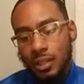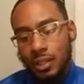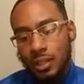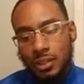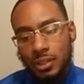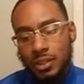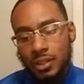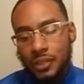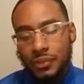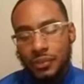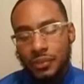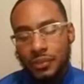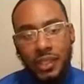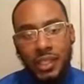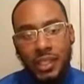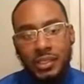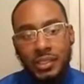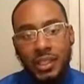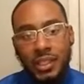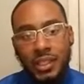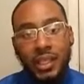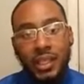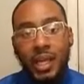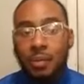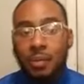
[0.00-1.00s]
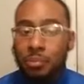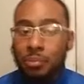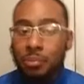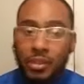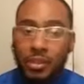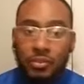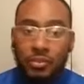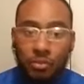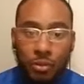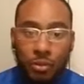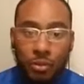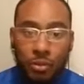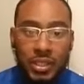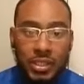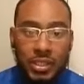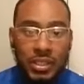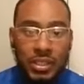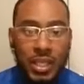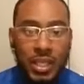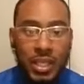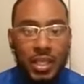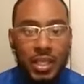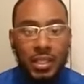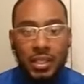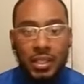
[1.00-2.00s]
different things like that. But real
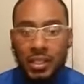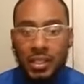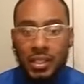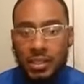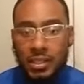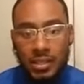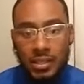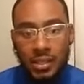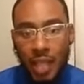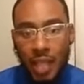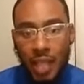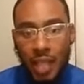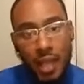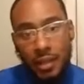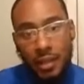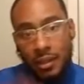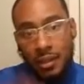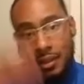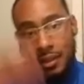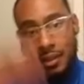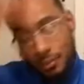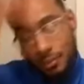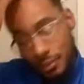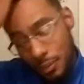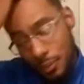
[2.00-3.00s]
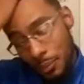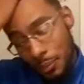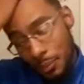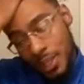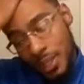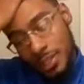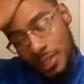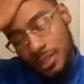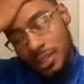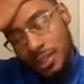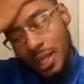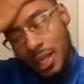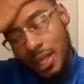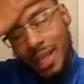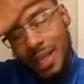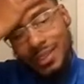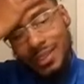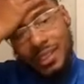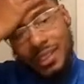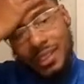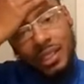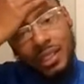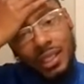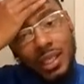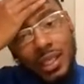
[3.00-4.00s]
estate is like the best
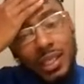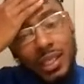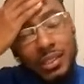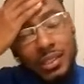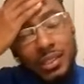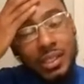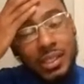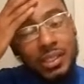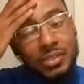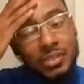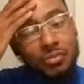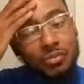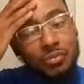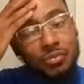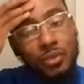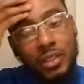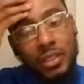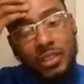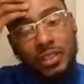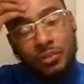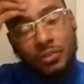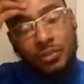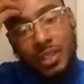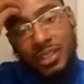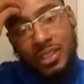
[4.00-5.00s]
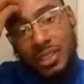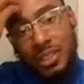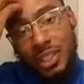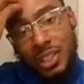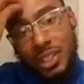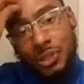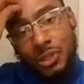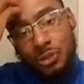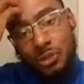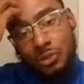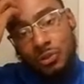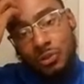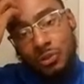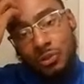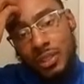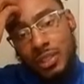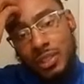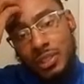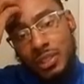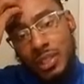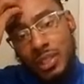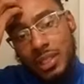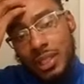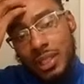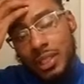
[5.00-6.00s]
asset class, and it's really residential real
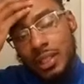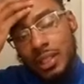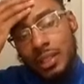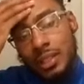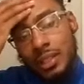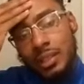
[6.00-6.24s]
estate.